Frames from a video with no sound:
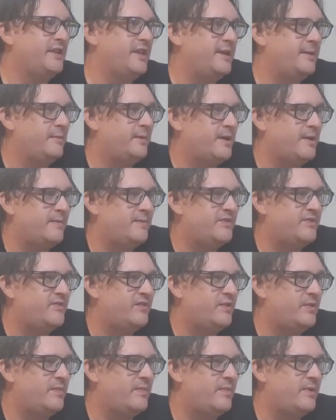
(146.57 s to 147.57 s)
name comes
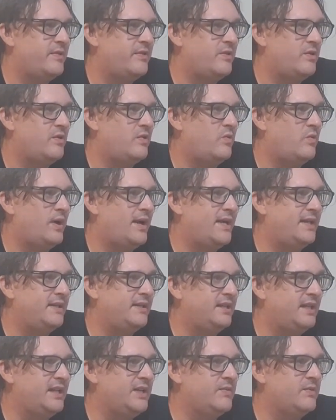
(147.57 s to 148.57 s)
from the Hawaiian
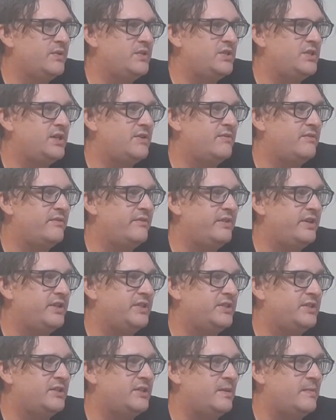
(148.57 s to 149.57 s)
language and
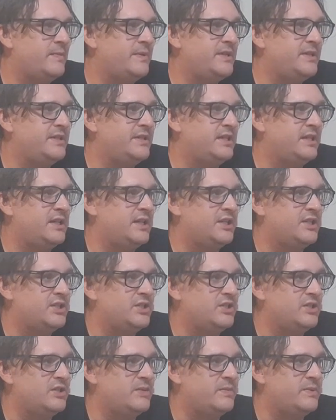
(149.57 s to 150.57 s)
reflects the company's connection
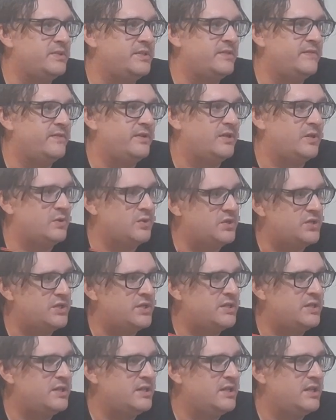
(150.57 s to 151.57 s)
to the Pacific
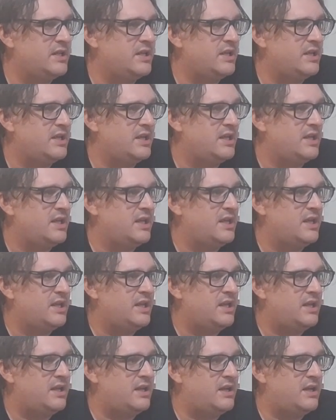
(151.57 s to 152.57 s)
Ocean.
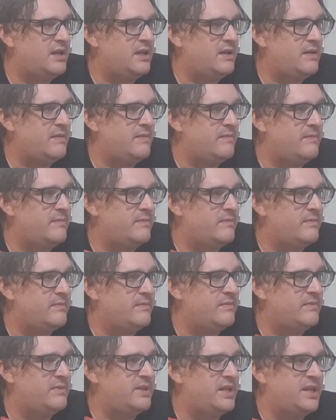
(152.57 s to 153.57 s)

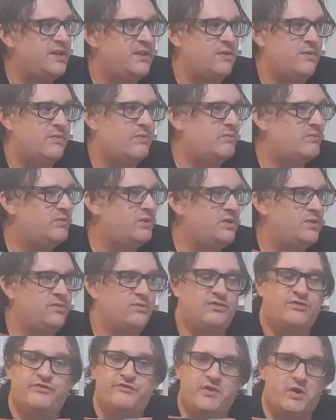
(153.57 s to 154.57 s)
They don't
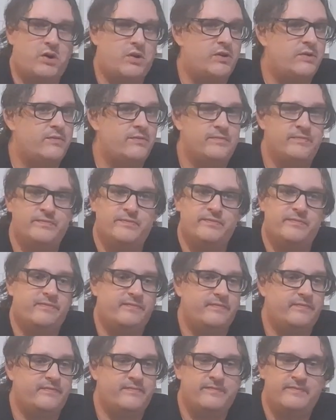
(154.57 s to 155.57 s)
use farm
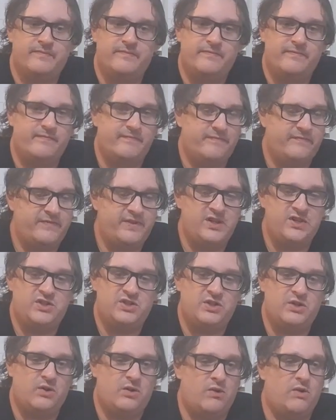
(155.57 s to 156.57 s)
fish
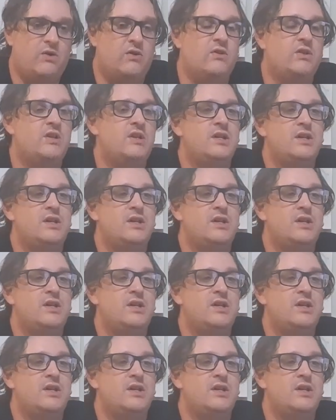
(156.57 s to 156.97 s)
at all.